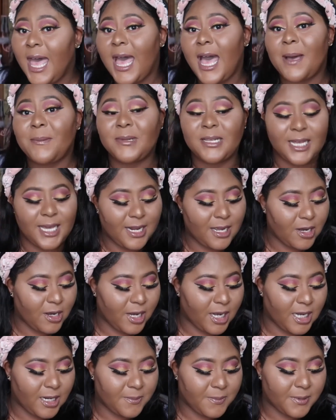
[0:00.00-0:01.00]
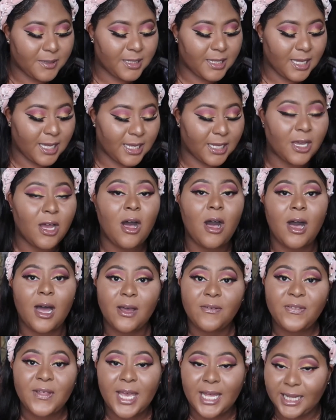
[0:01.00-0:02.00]
i'm glad i hurried up and
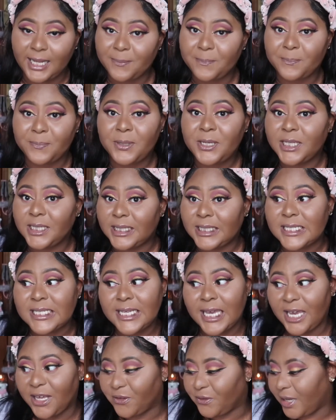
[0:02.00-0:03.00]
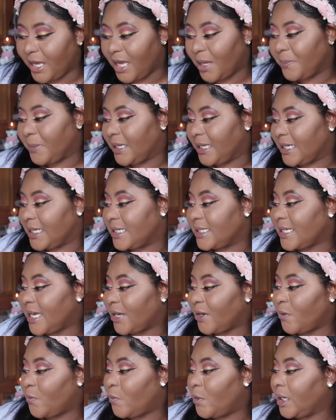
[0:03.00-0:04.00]
caught that and put this candle out because
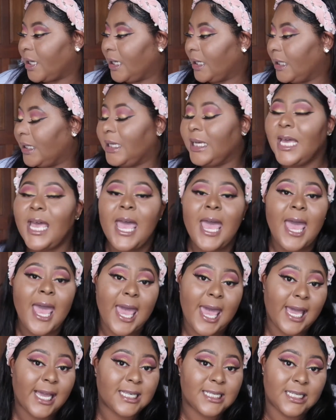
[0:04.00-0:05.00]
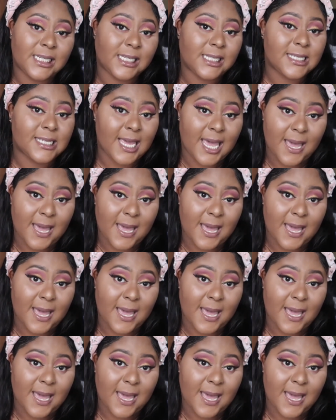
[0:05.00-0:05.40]
i don't want any accidents